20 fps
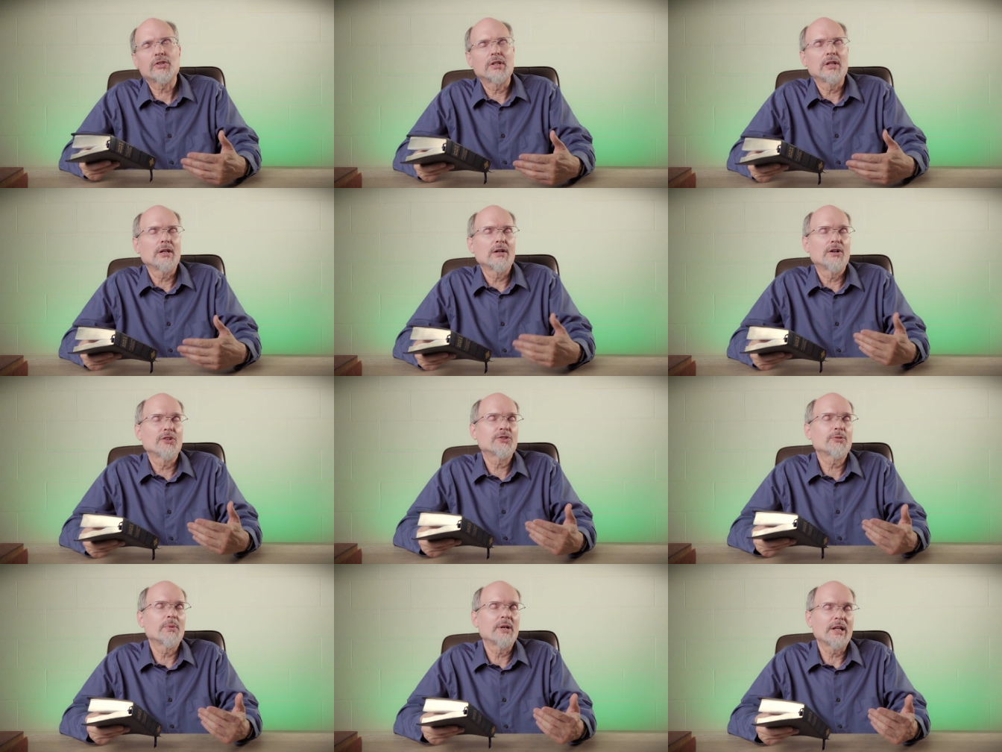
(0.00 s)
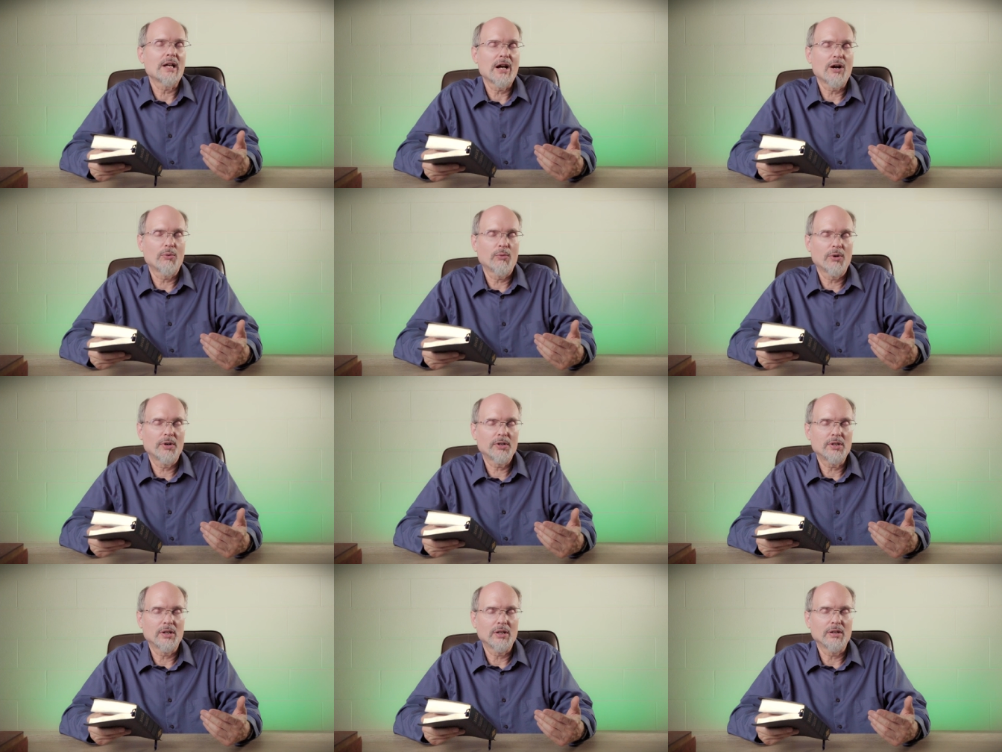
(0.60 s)
and the ultimate
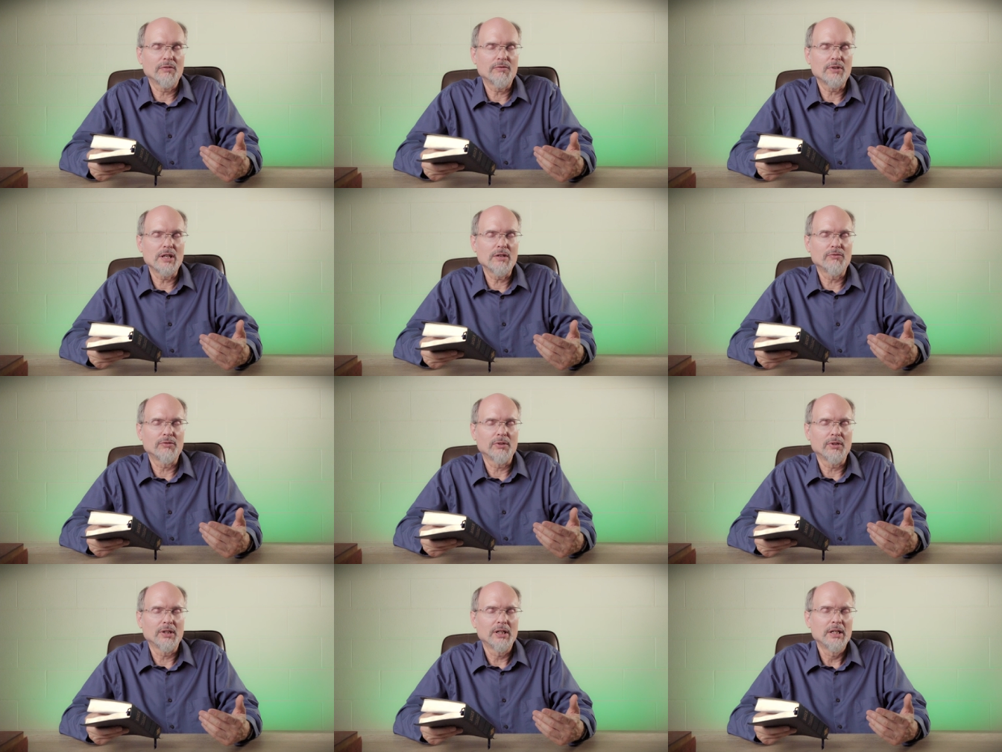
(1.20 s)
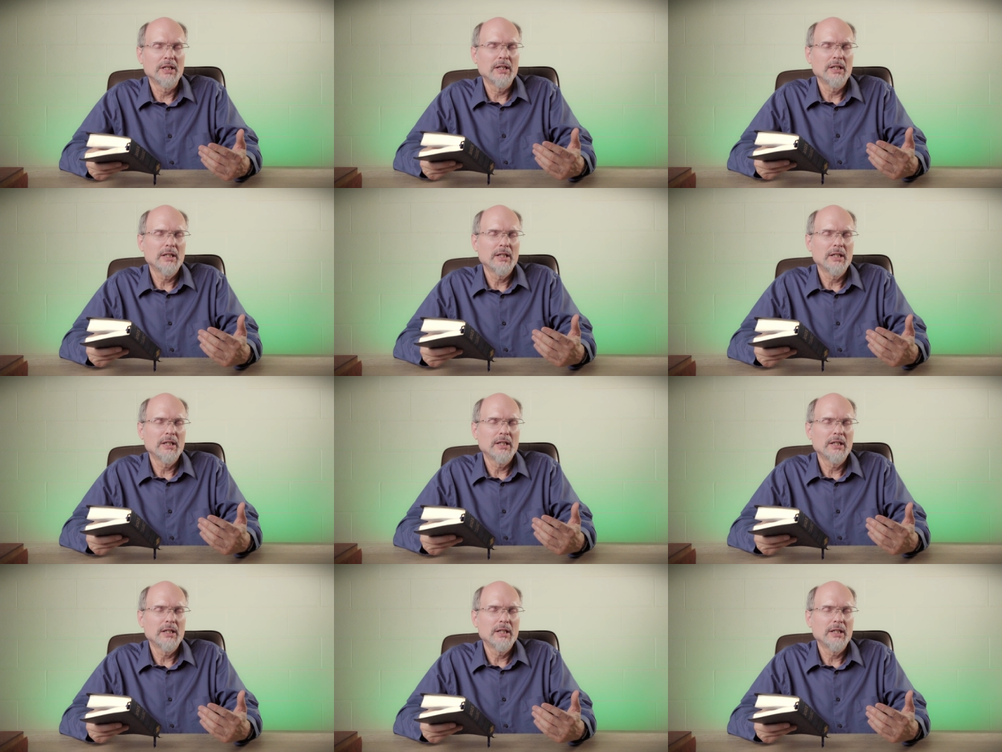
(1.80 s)
outworking of evil.